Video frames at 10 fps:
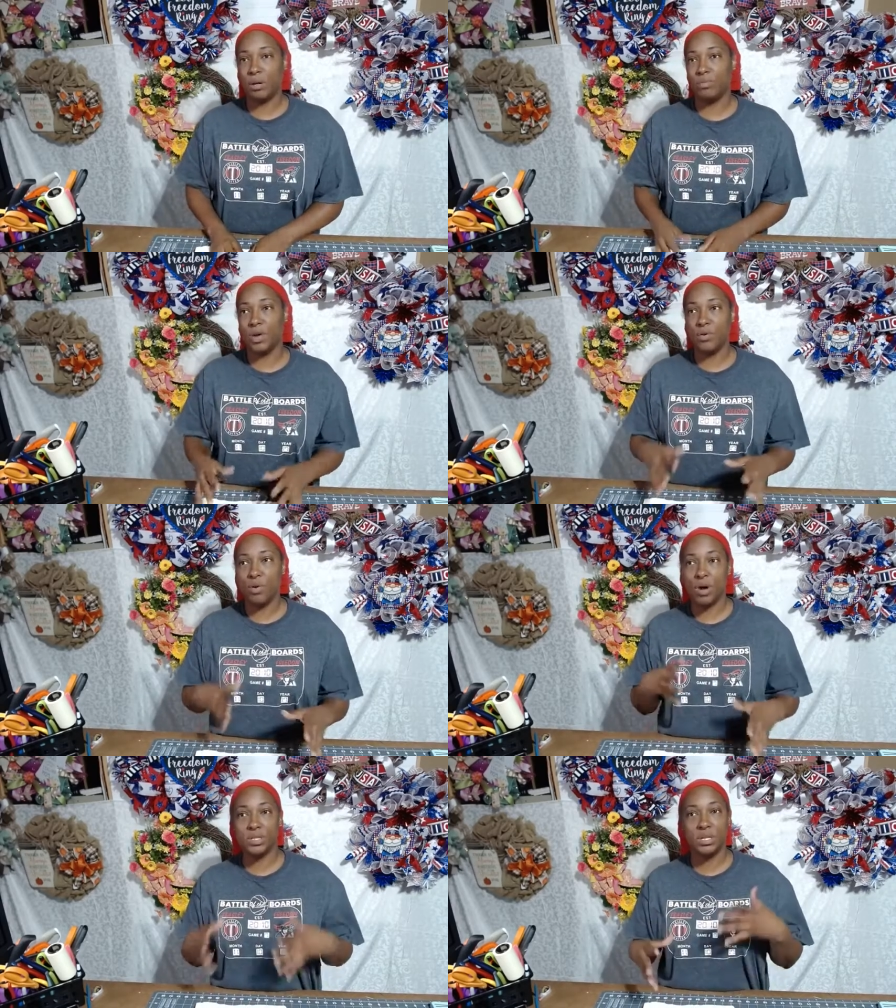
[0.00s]
There
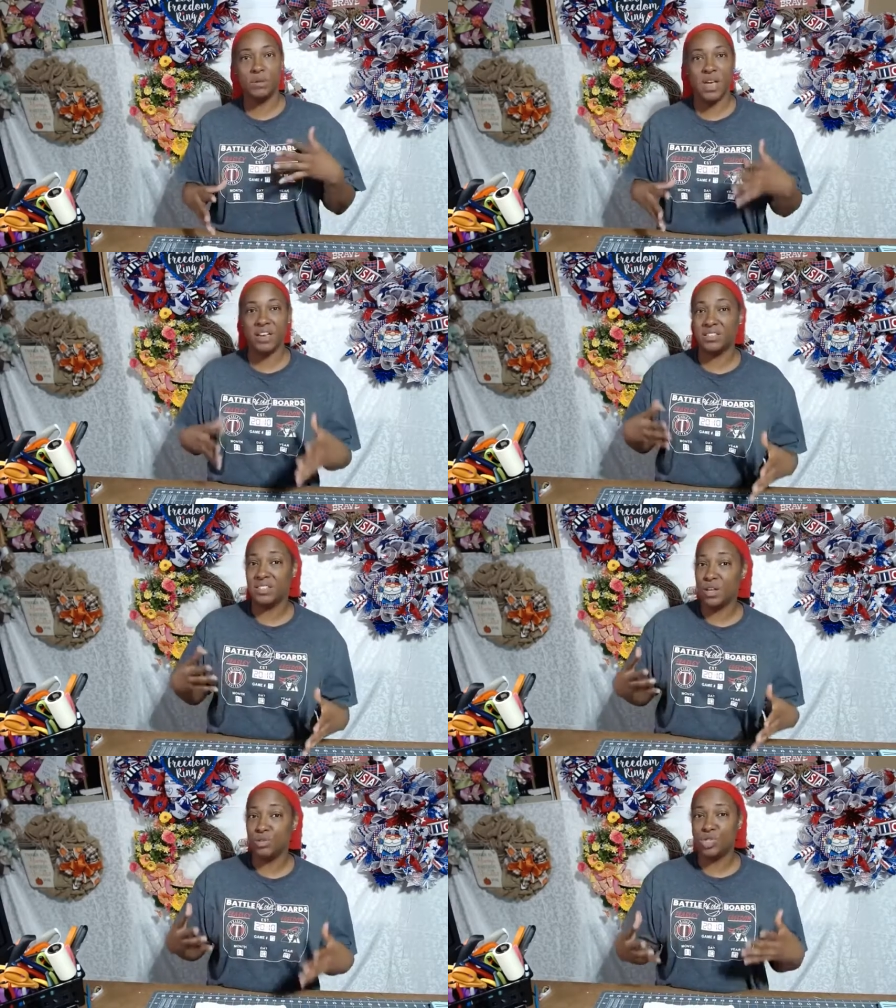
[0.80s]
are some
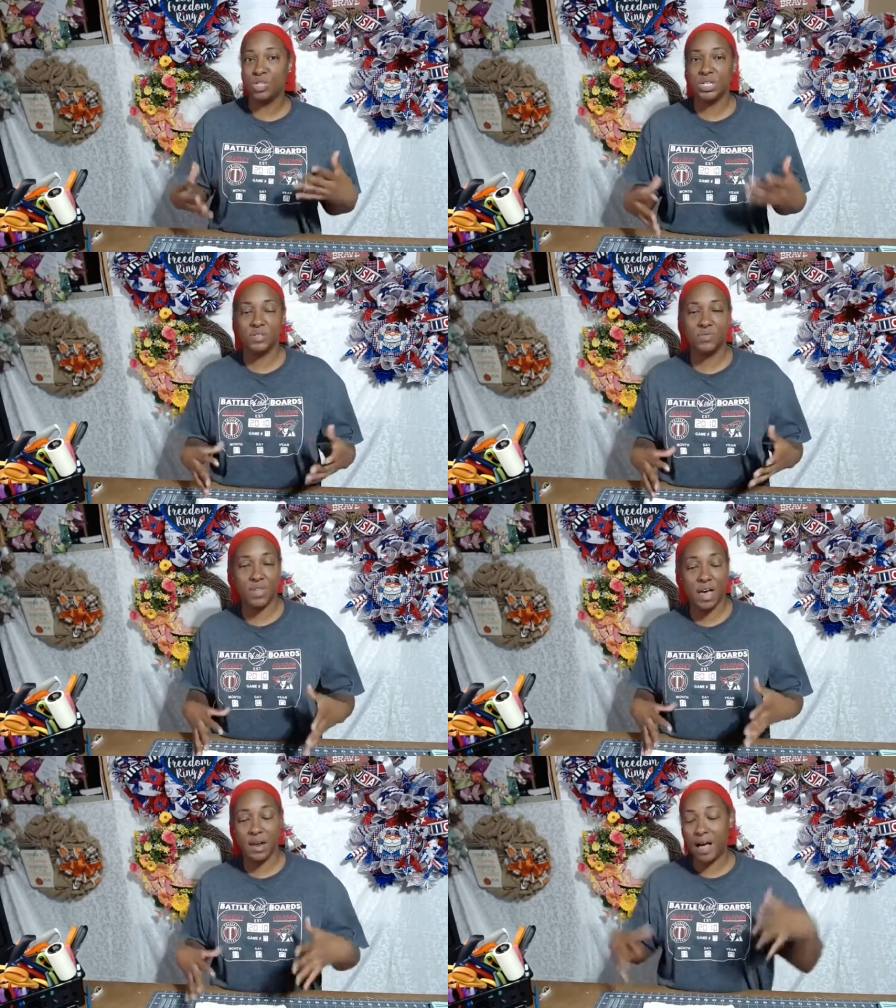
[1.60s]
Excel sheets for
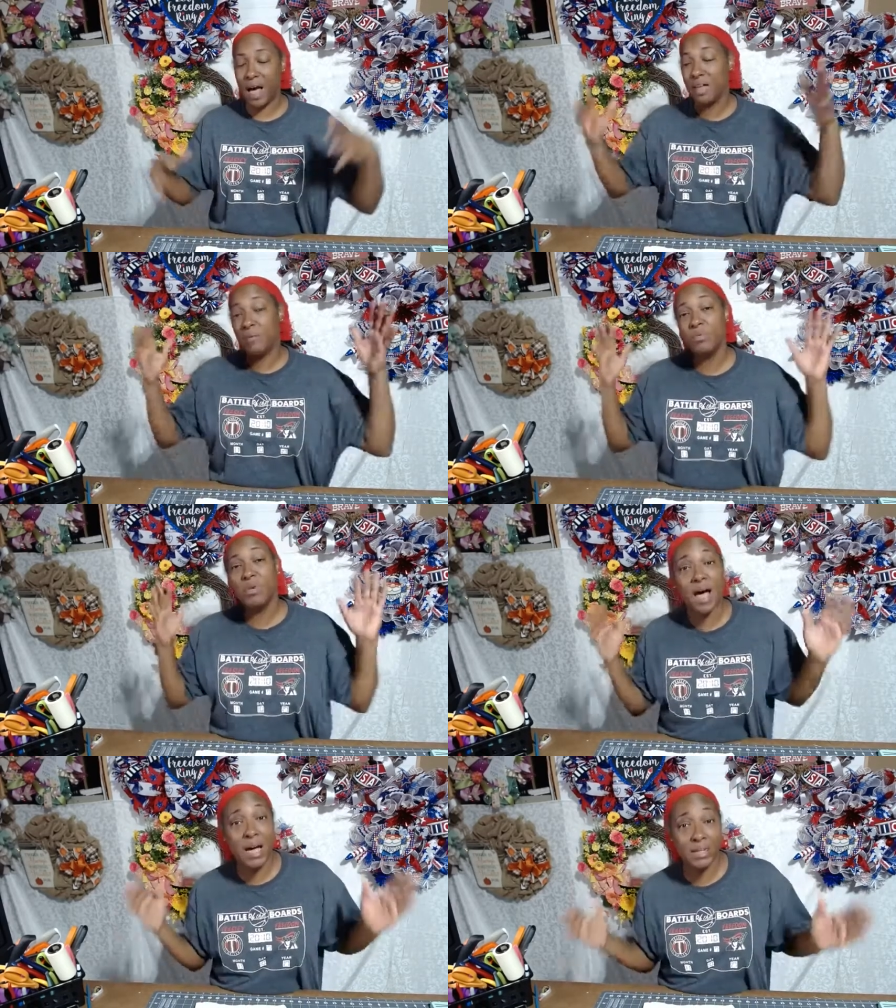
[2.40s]
that. I
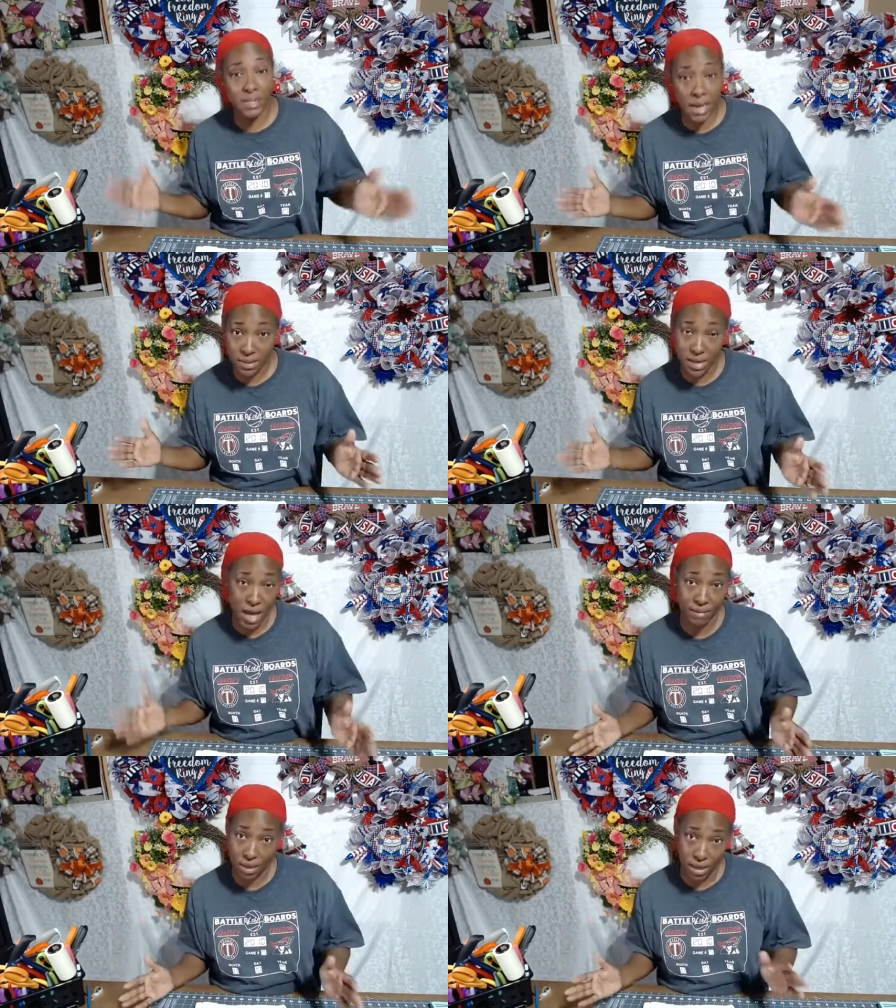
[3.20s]
am not tech
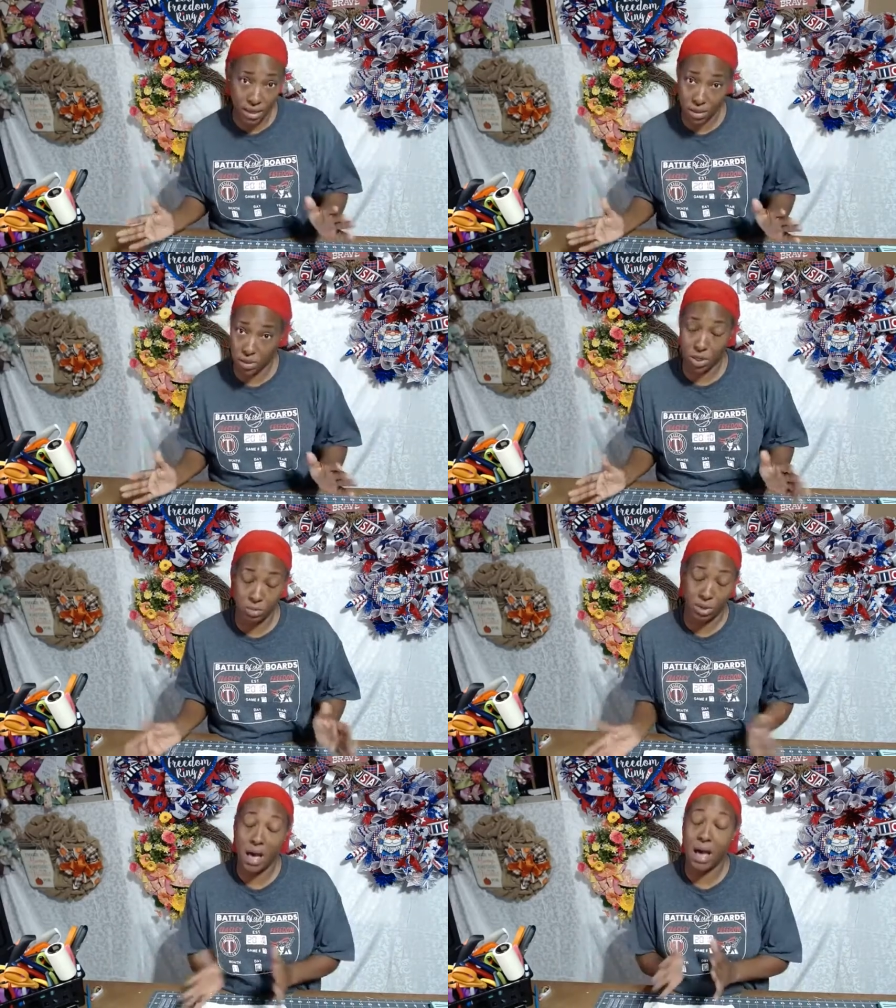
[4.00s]
savvy, ladies and
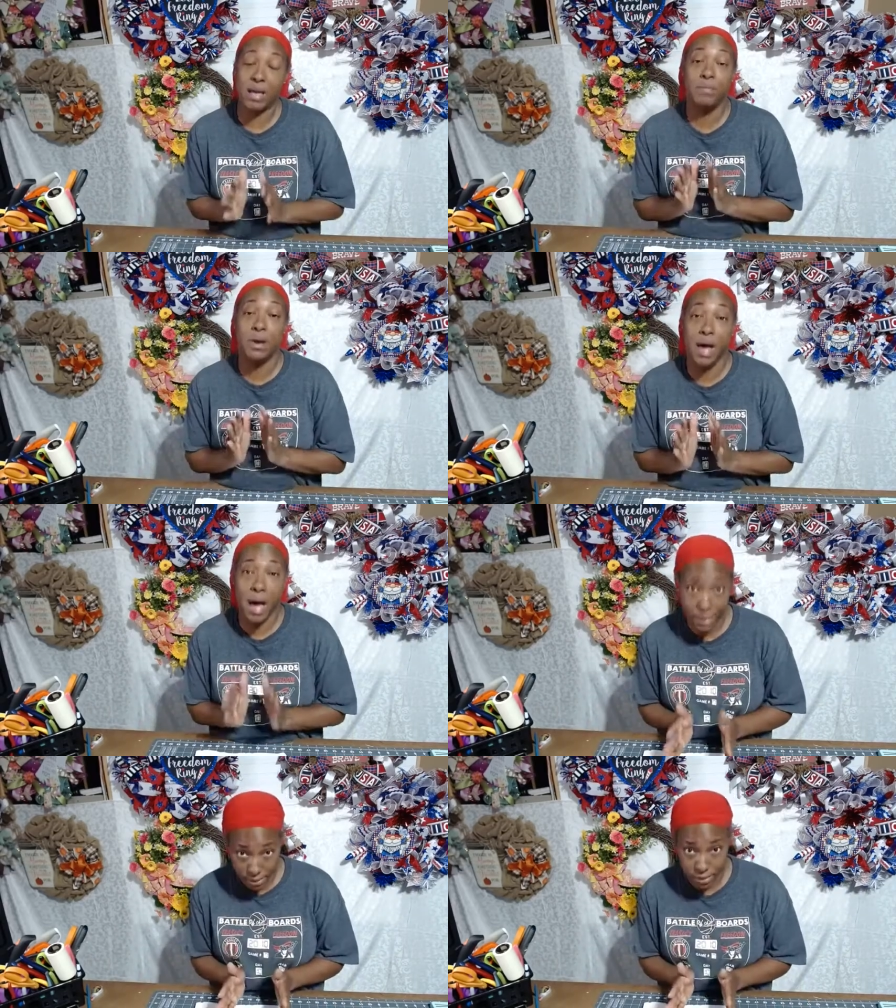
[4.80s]
gentlemen. I am
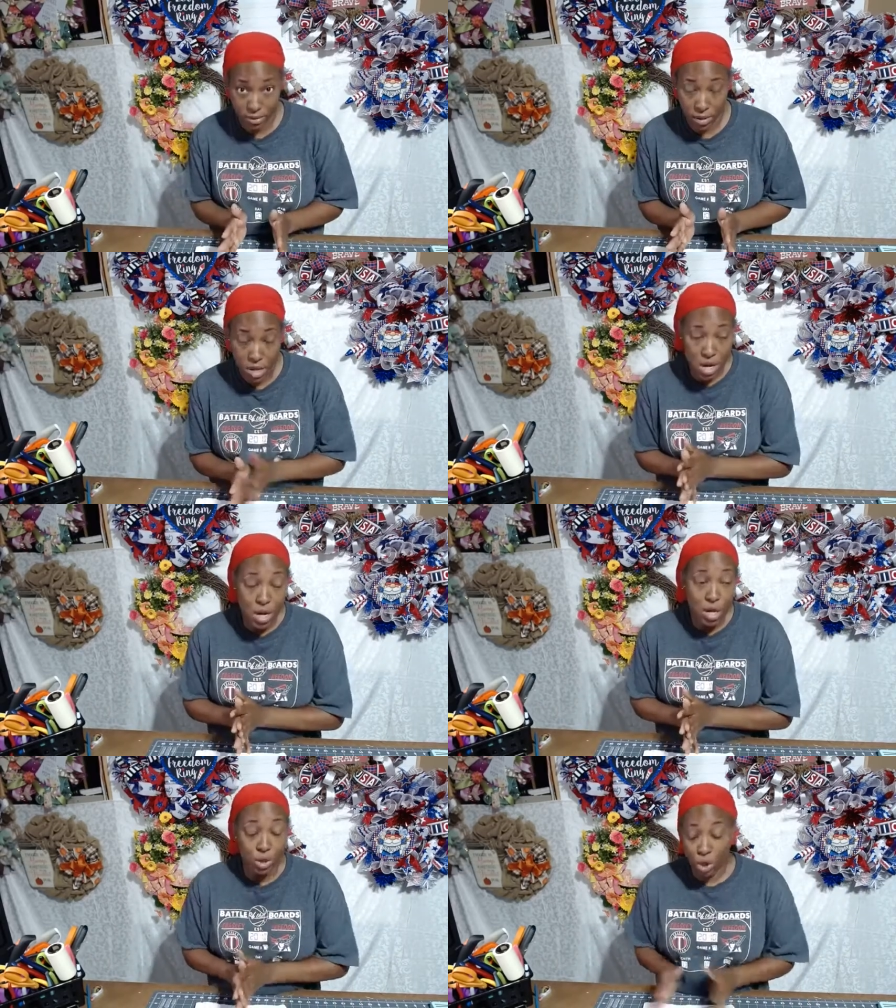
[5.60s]
not.
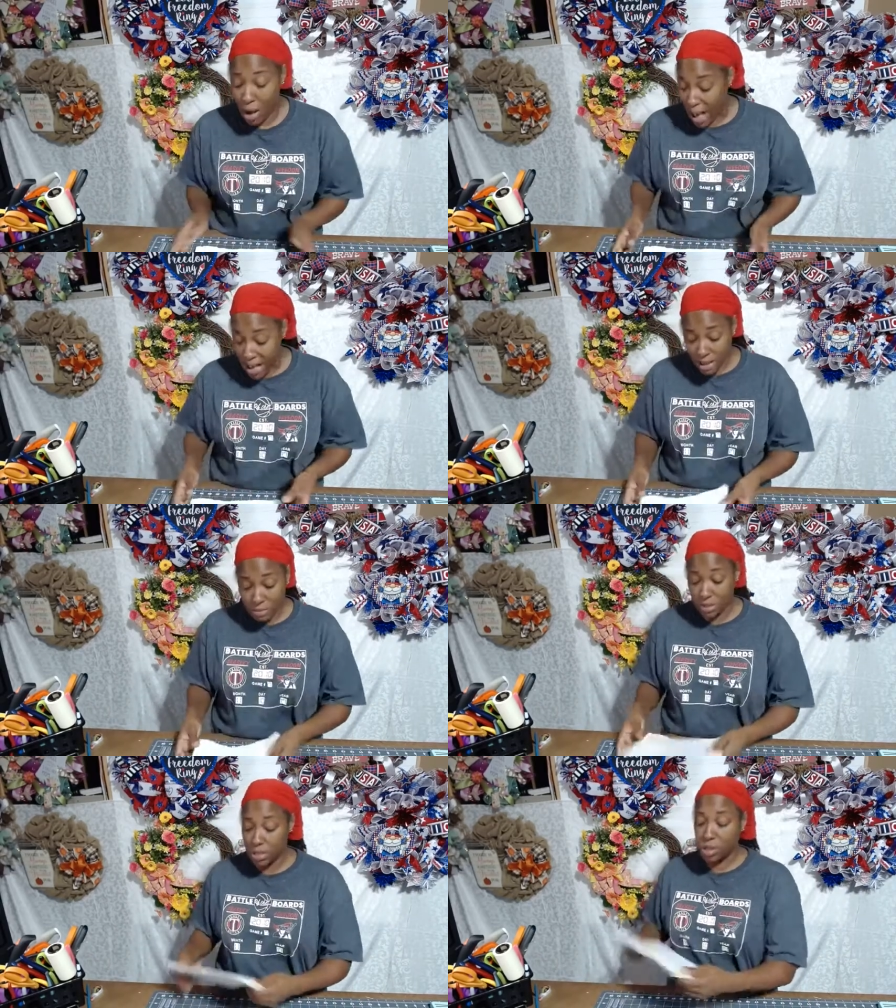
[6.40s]
So I
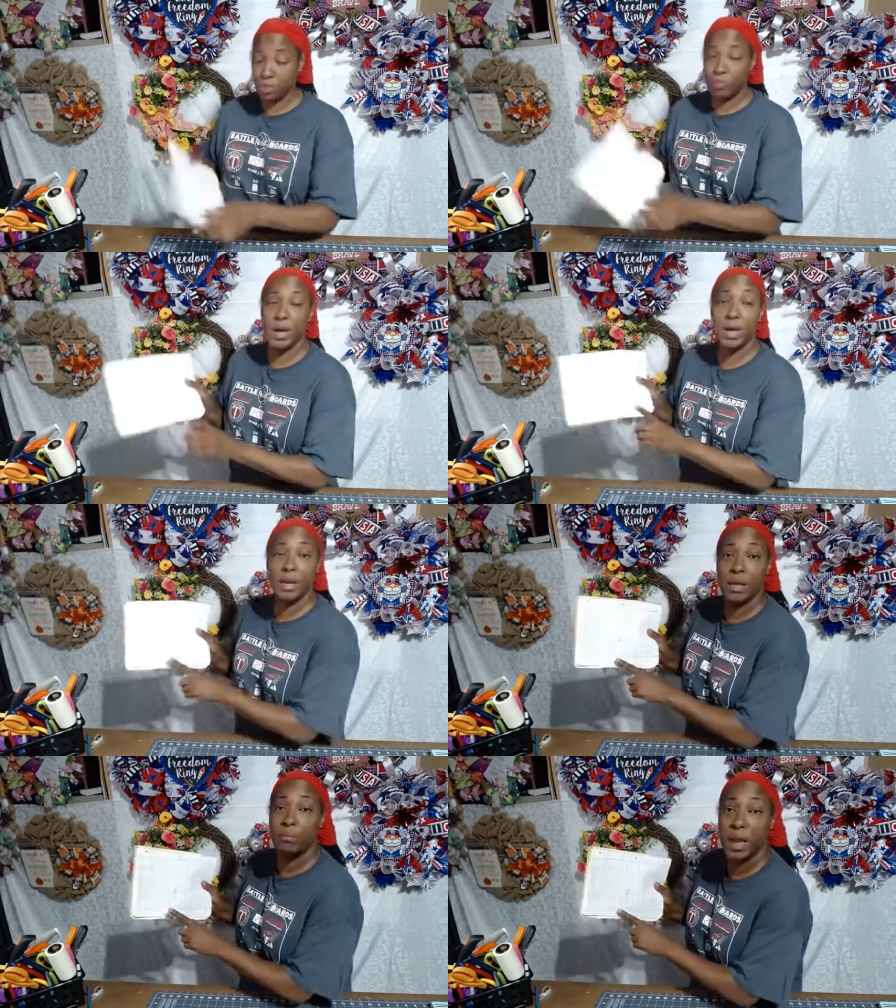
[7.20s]
am still
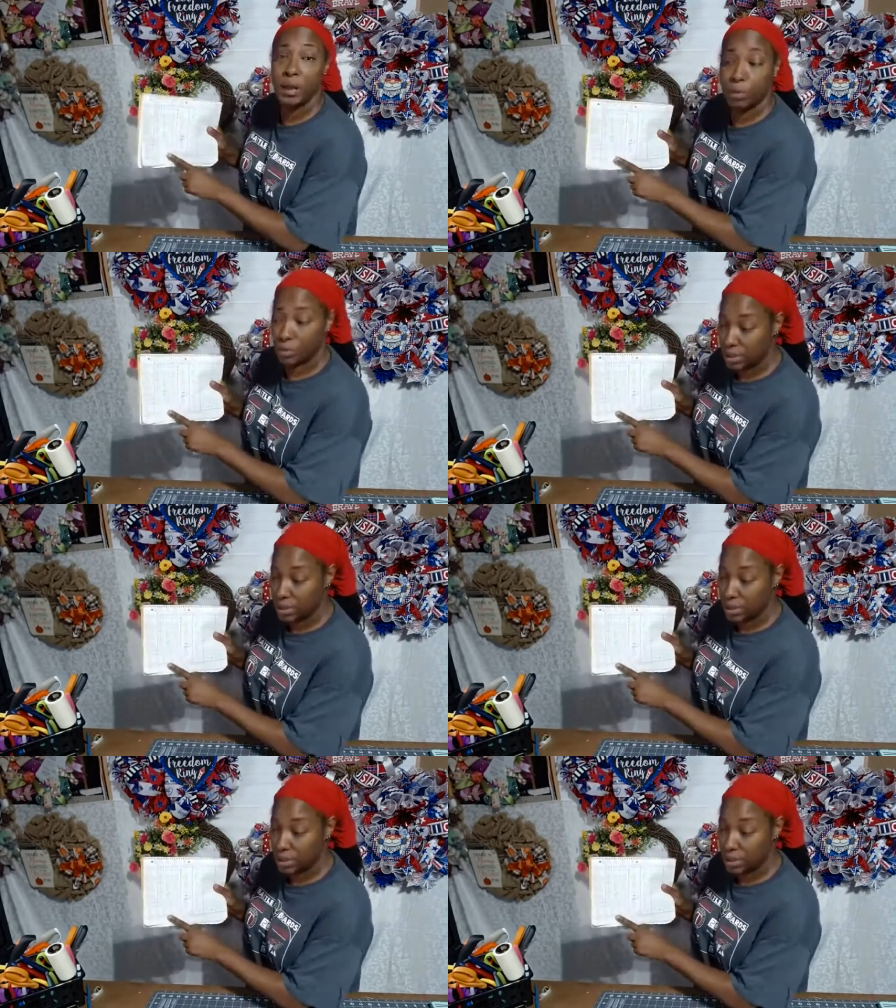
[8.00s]
pen and paper.